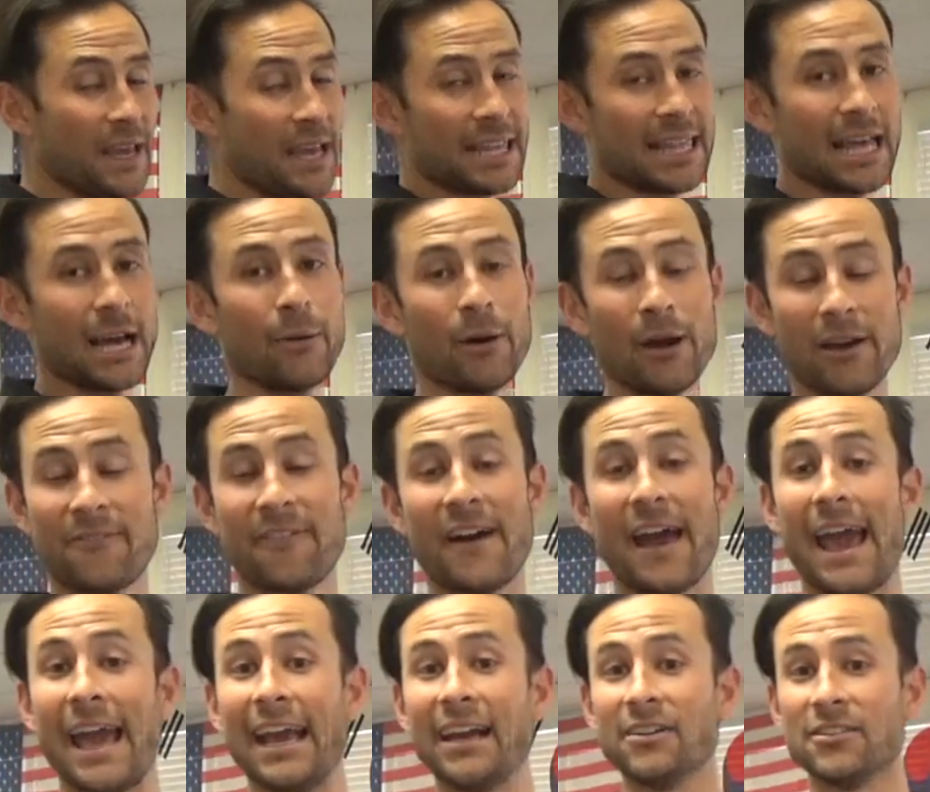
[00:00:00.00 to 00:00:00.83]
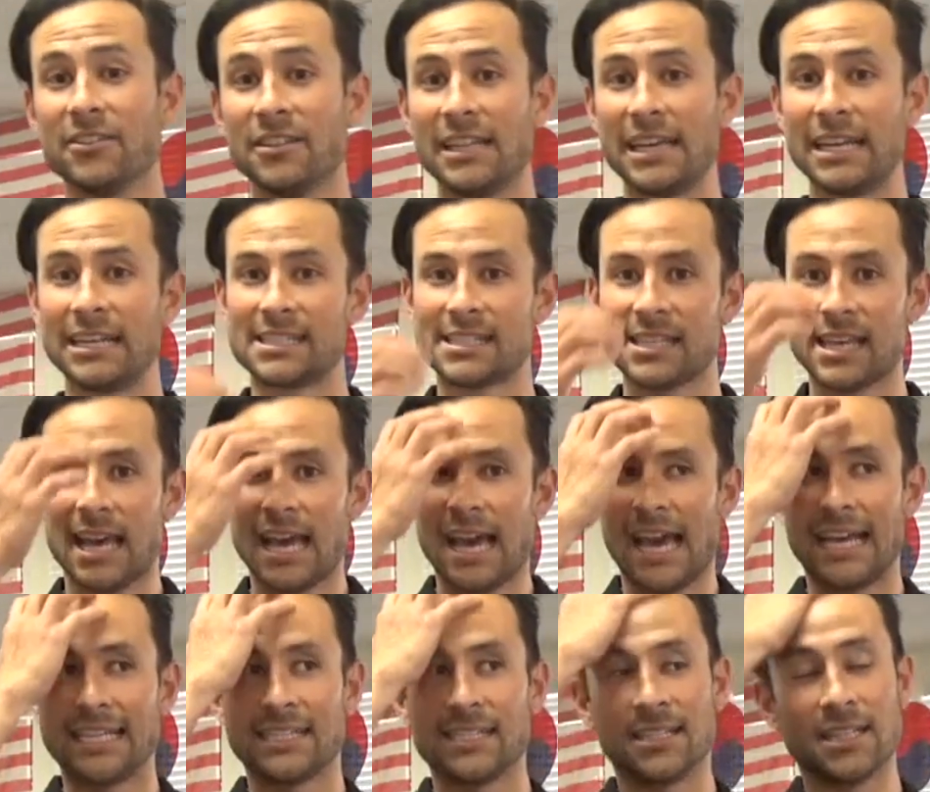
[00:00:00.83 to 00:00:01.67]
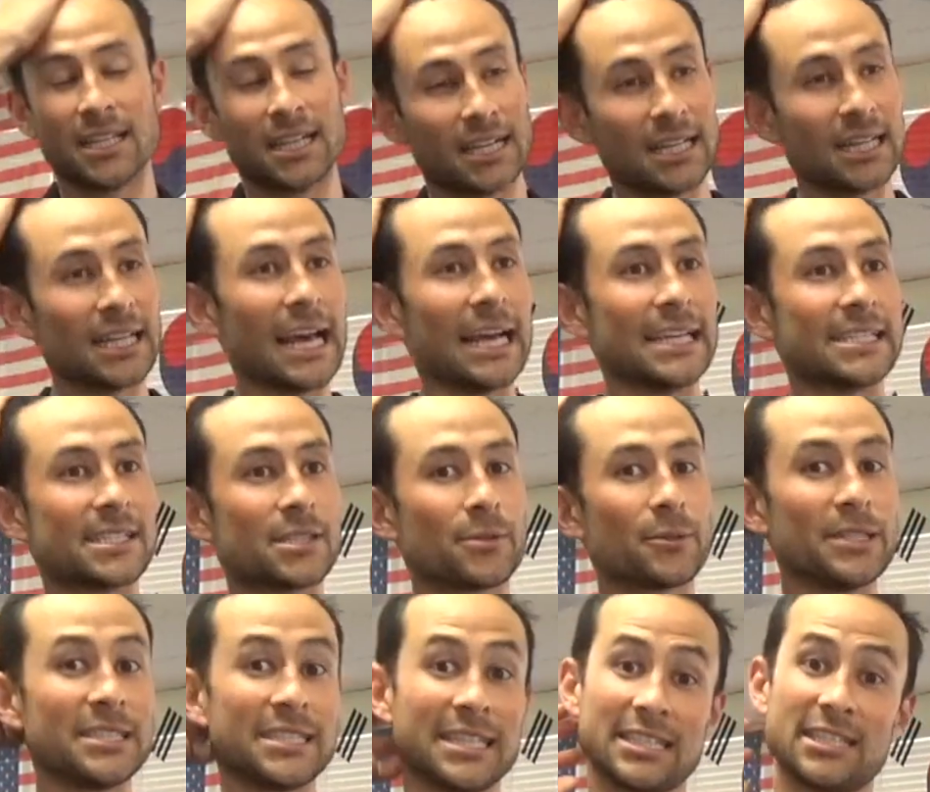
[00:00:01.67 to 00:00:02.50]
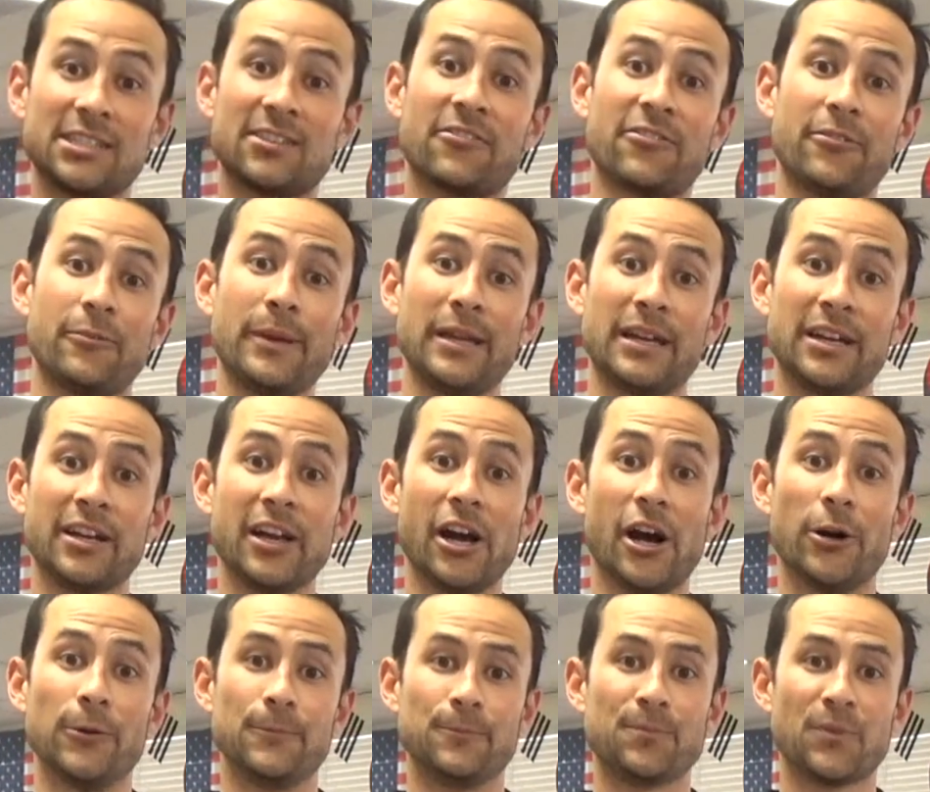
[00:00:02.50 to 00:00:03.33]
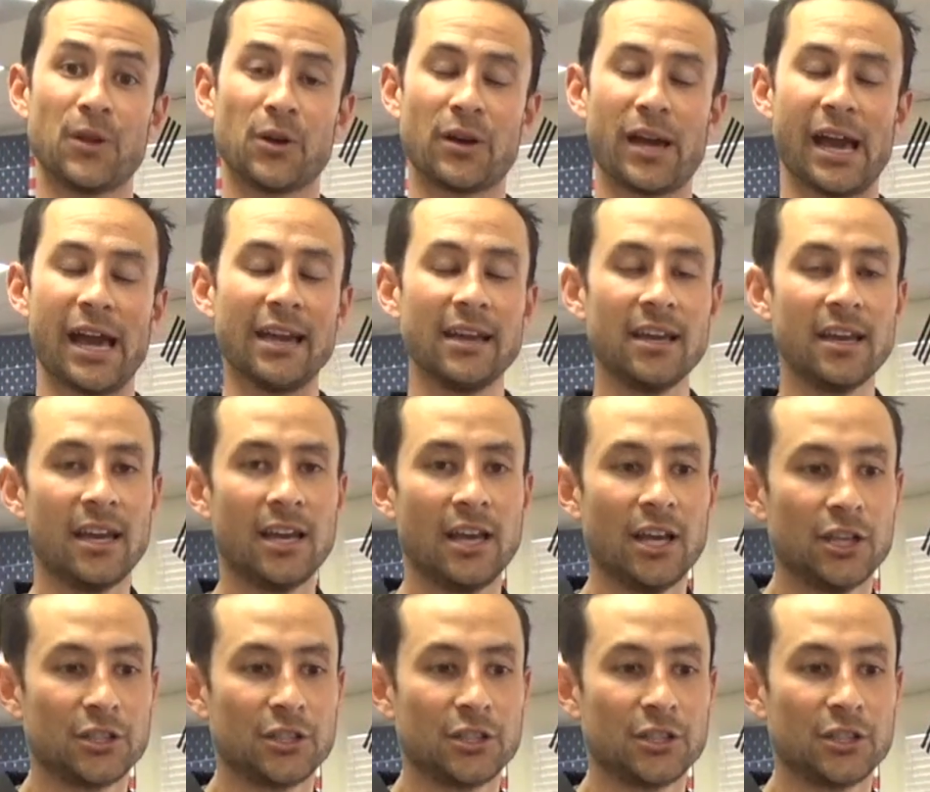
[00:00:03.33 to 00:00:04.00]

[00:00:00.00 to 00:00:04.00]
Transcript: That way if I angle this, it's a little less 360 for me to go, okay?